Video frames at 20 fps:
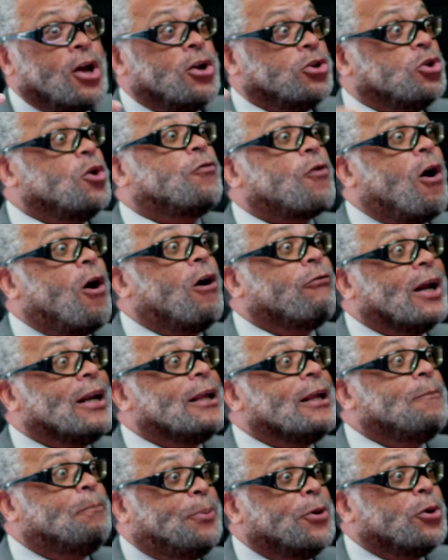you've
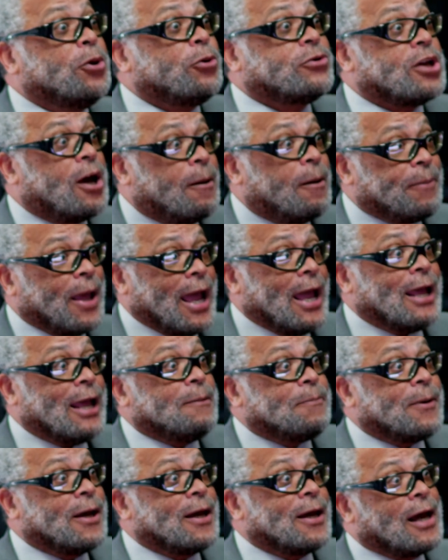already built up
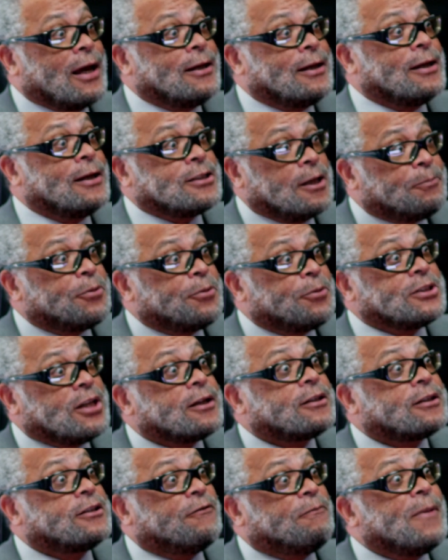antibiotics and
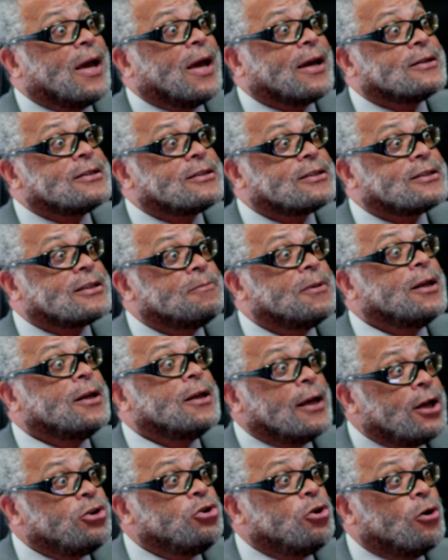protective mechanism
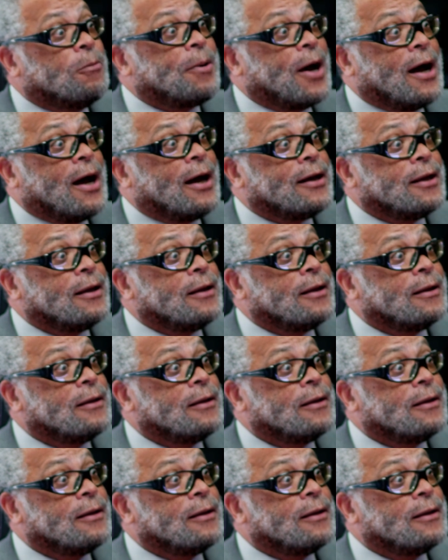in your body.